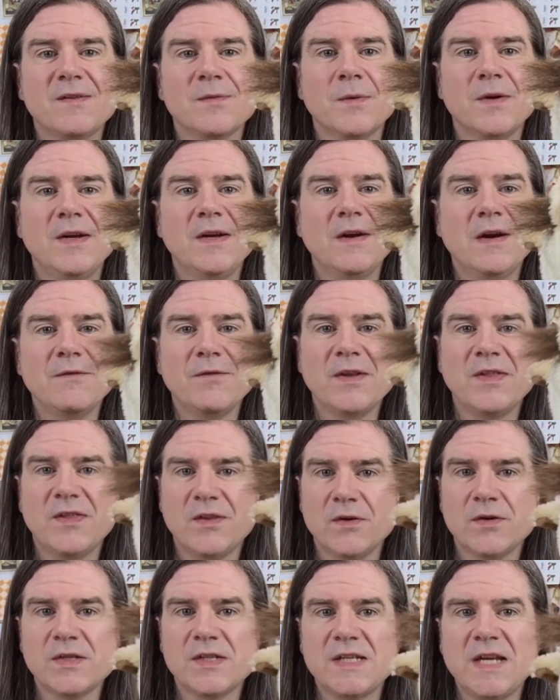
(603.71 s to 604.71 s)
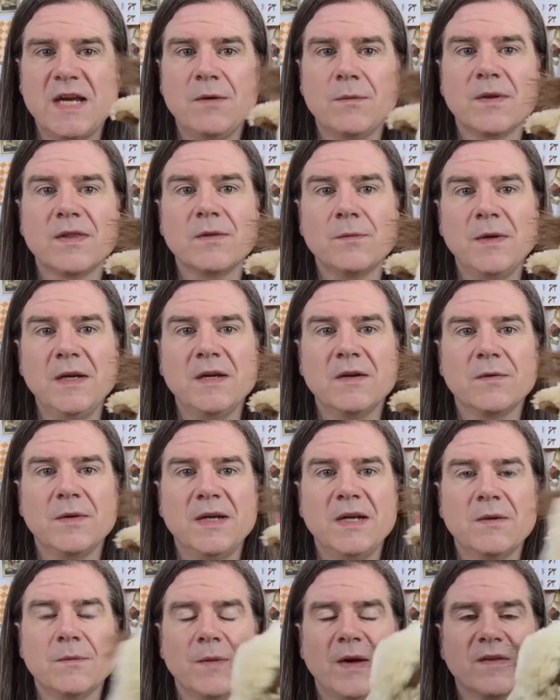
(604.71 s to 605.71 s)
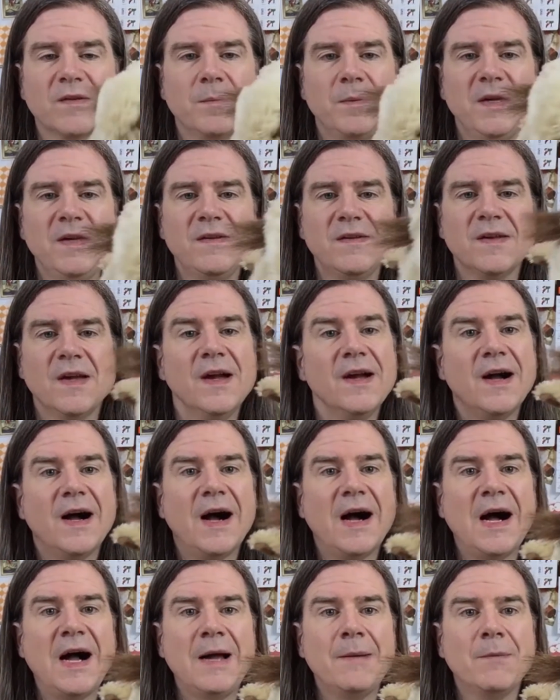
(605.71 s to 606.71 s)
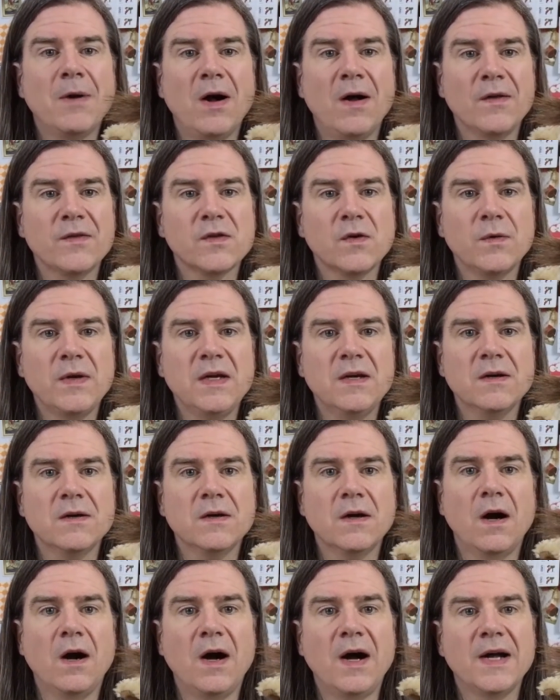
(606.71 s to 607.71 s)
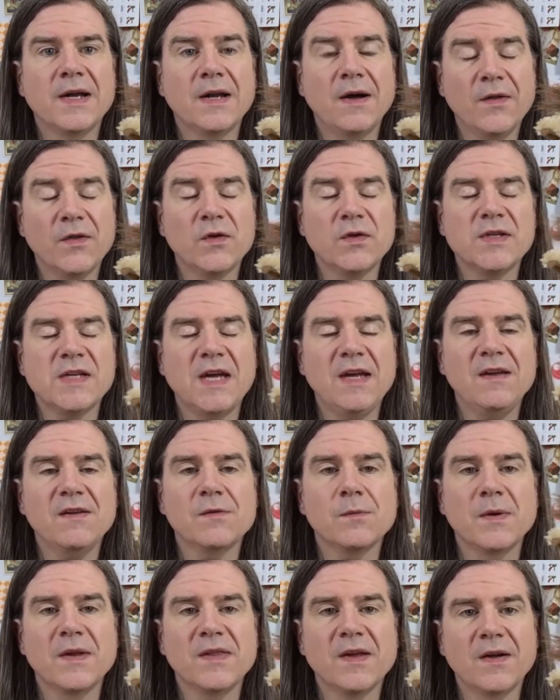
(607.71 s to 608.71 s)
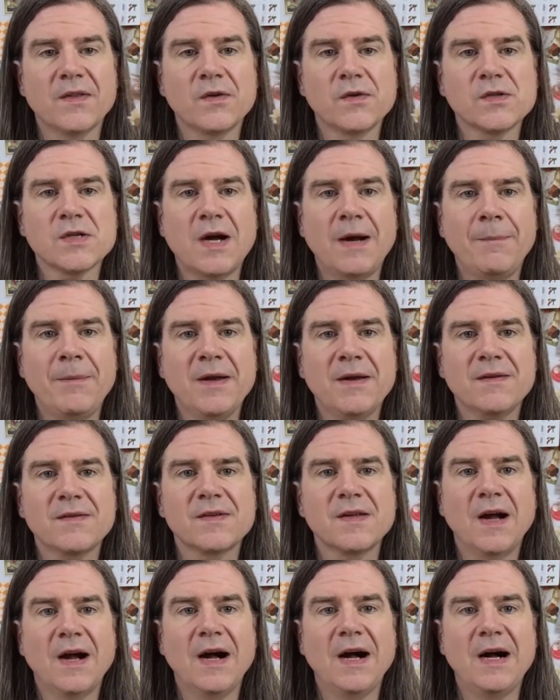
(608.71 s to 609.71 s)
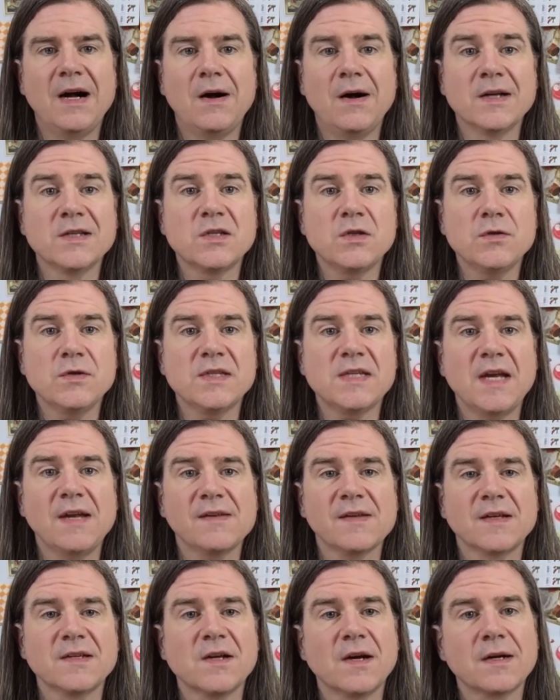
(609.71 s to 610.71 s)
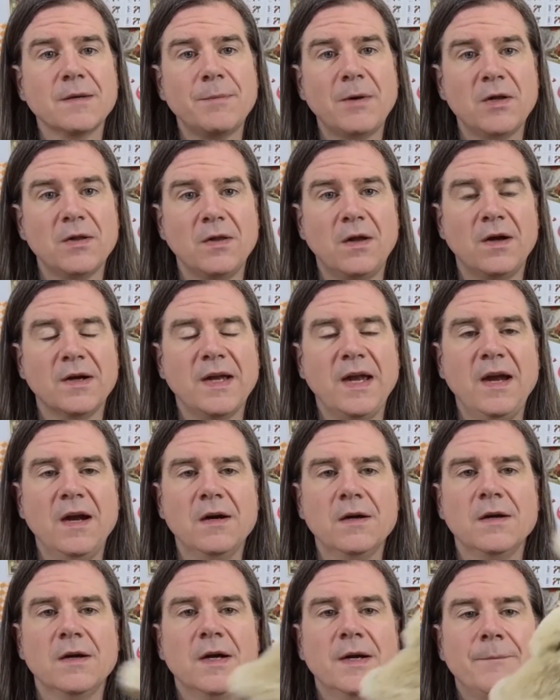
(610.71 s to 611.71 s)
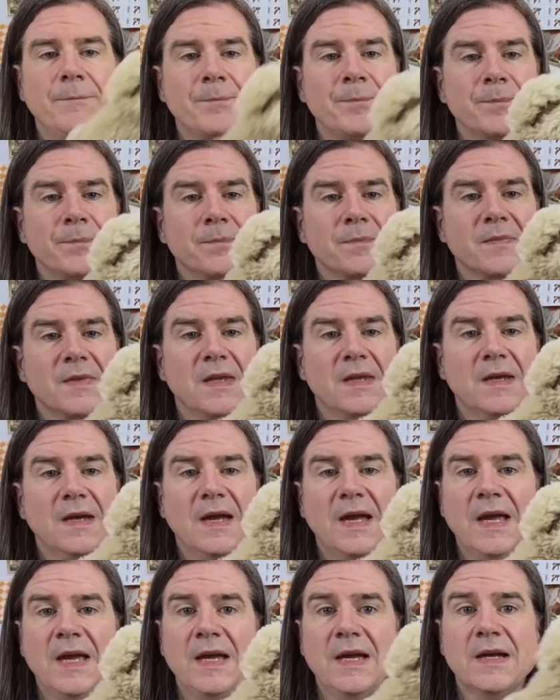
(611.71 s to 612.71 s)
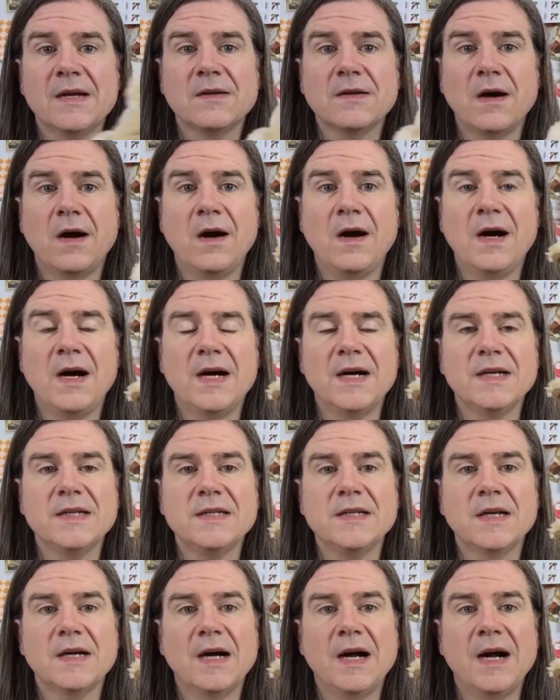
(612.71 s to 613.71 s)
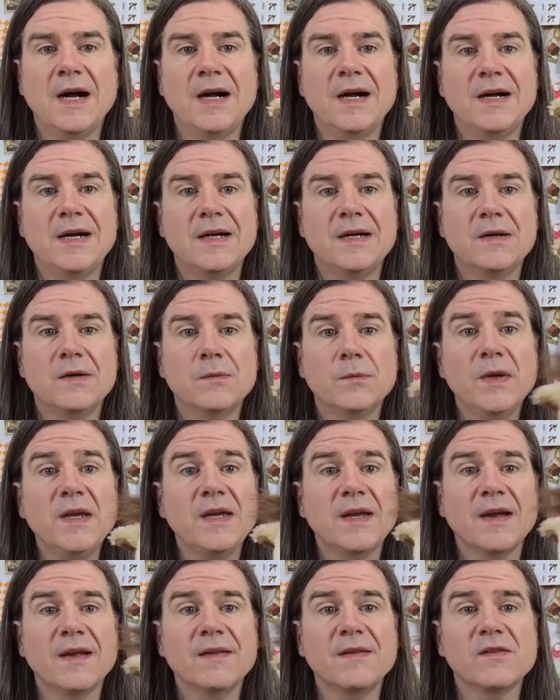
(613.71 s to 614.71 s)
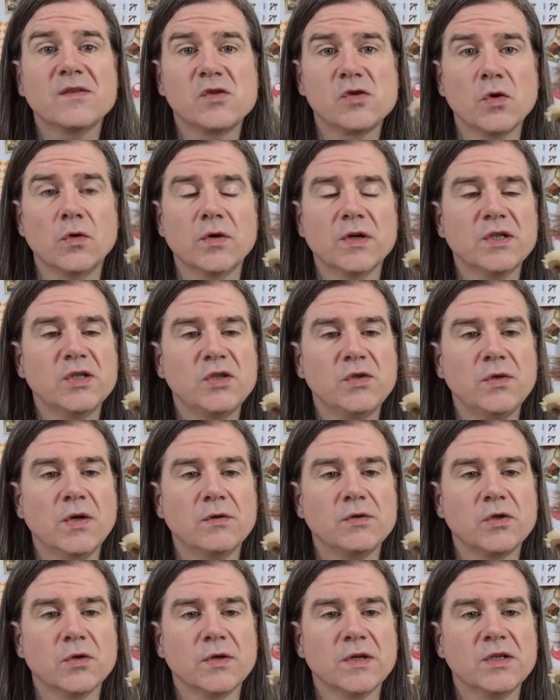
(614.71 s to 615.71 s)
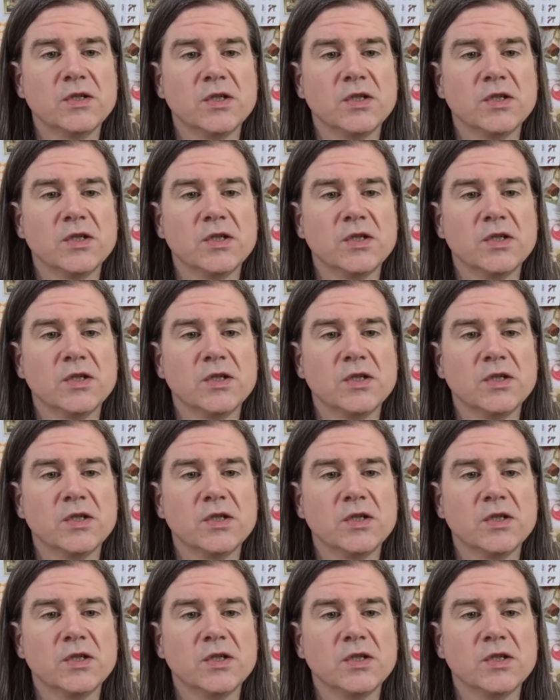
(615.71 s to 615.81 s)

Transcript: We're here every Thursday with 3-ingredient recipes. I'm also here on other days with other topics. On Tuesdays, I talk about long hair. And on weekends, George, you know George.